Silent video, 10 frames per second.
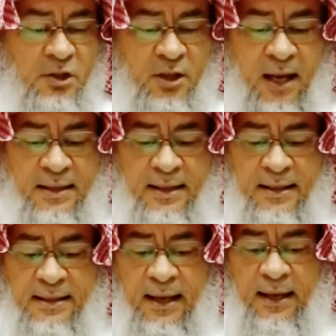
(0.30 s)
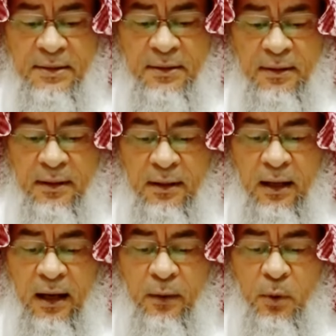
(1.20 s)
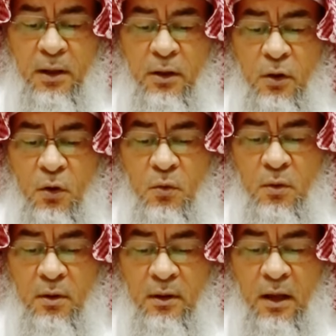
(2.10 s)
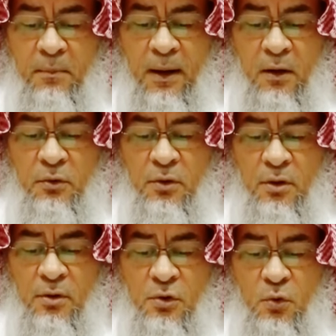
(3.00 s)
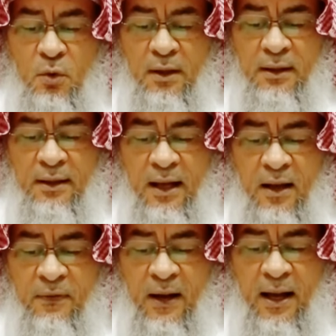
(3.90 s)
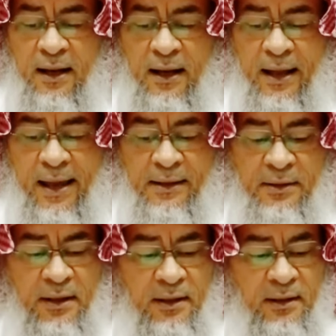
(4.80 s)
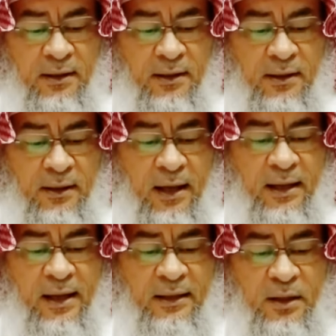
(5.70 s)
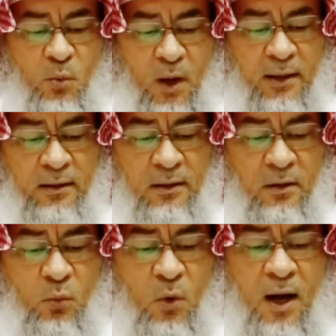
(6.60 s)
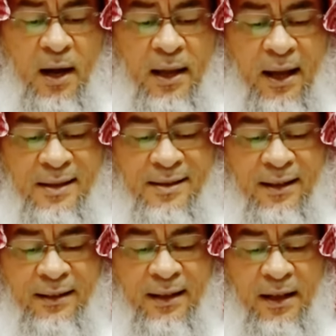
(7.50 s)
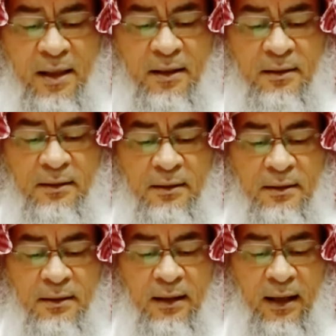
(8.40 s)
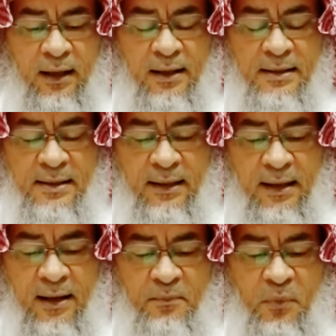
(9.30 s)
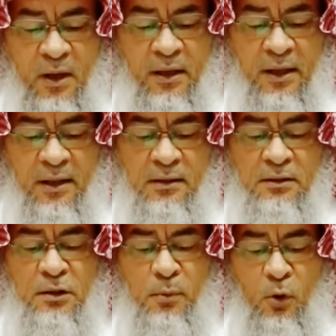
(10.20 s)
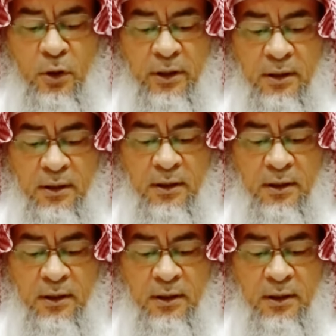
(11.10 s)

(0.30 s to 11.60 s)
Shazia says, I want to know about Surah Al-Kahf, ayah 80 and 81. Why Hazrat Al-Khidr, alayhi salam, killed the boy?